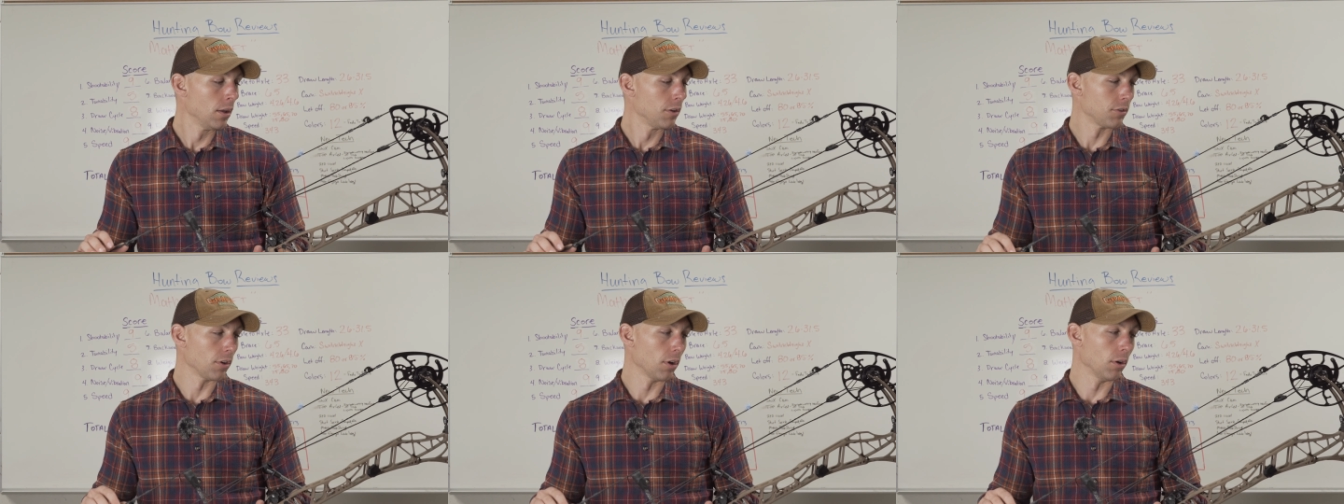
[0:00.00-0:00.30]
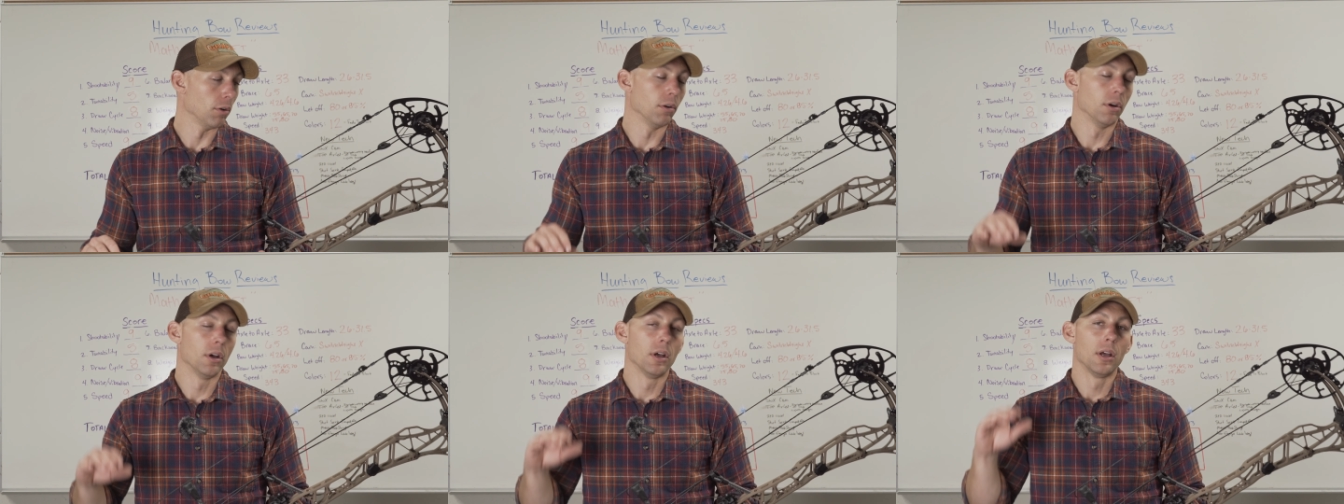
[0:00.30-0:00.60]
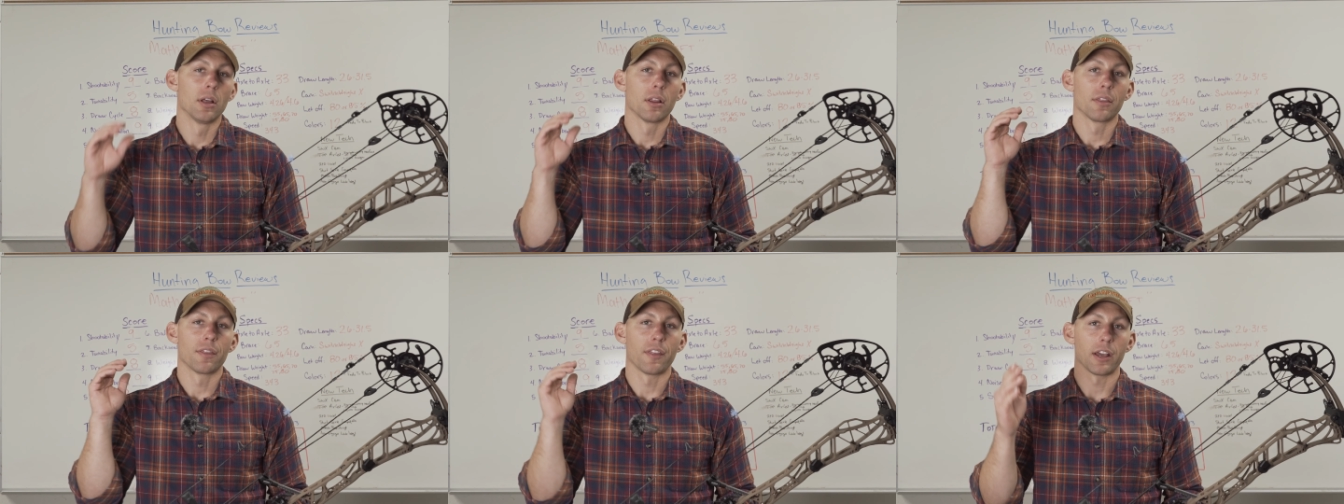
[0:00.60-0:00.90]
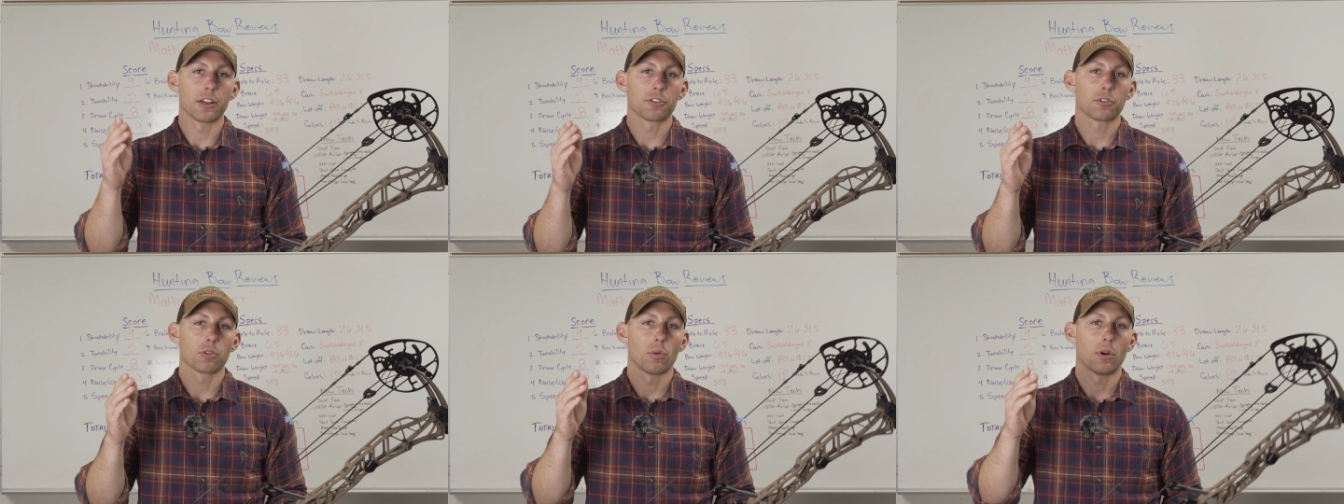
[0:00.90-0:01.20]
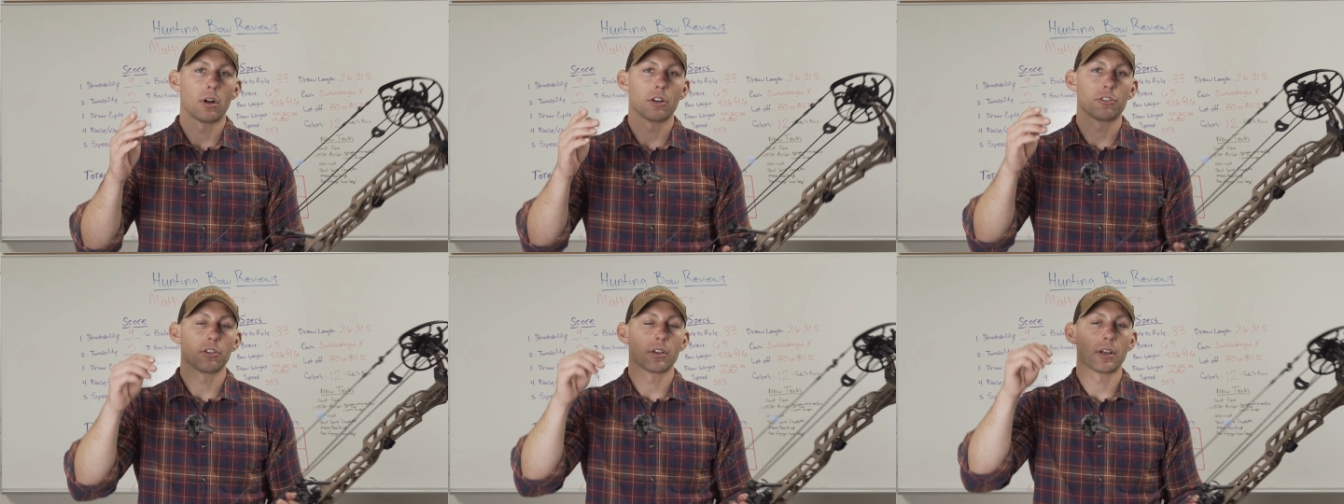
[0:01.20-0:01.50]
So thanks for
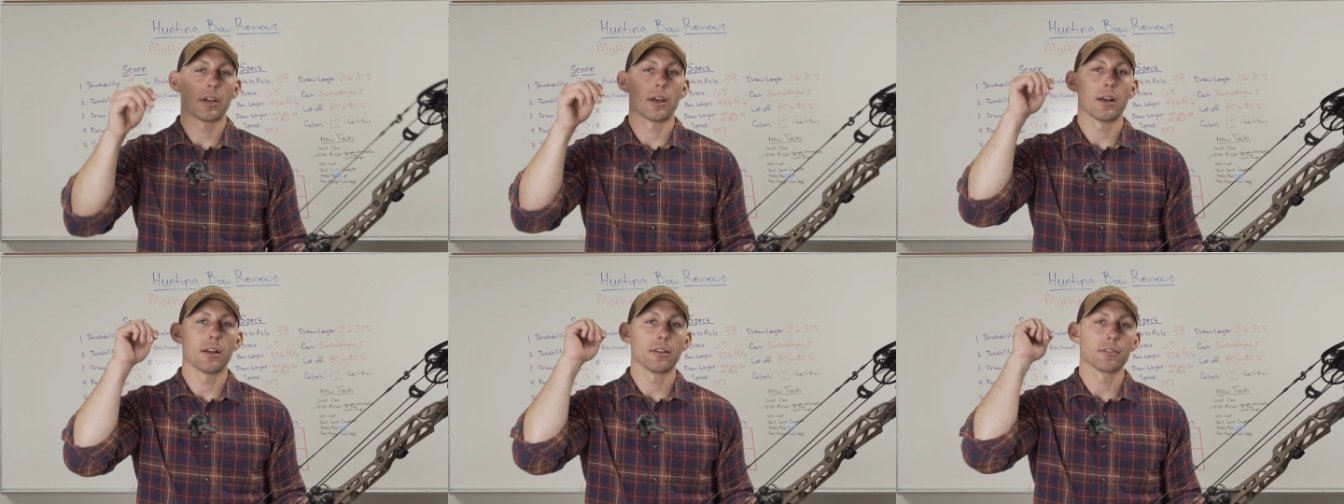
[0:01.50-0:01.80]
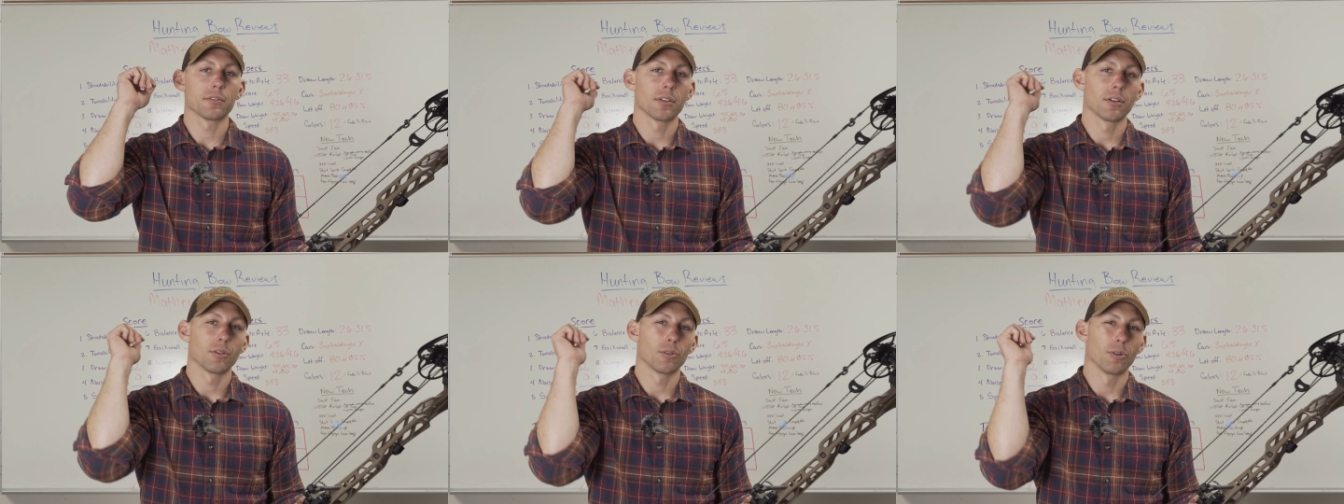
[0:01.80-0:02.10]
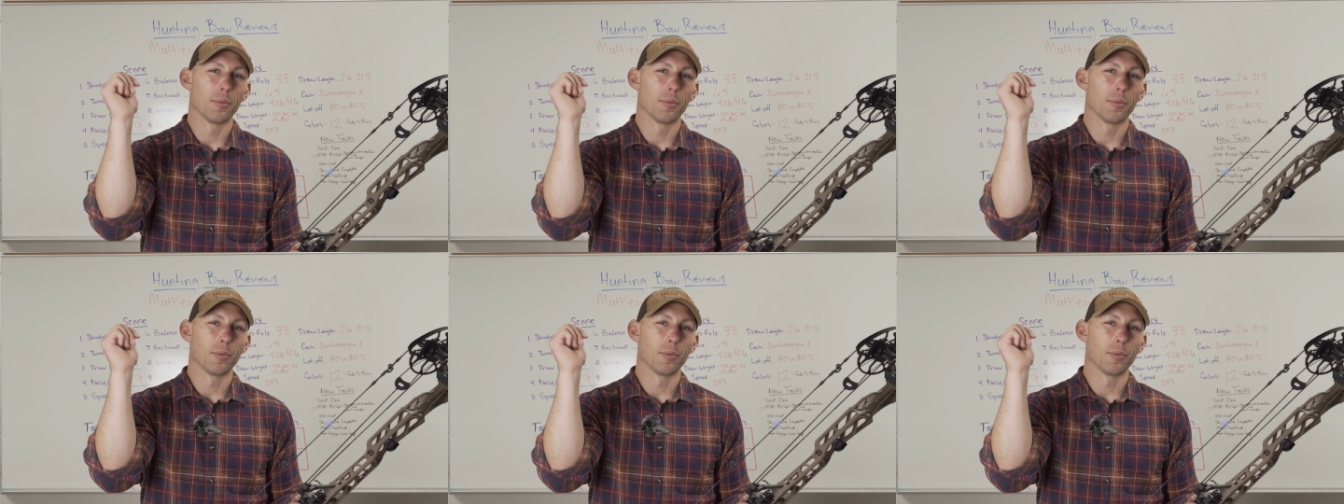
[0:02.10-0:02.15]
watching, guys.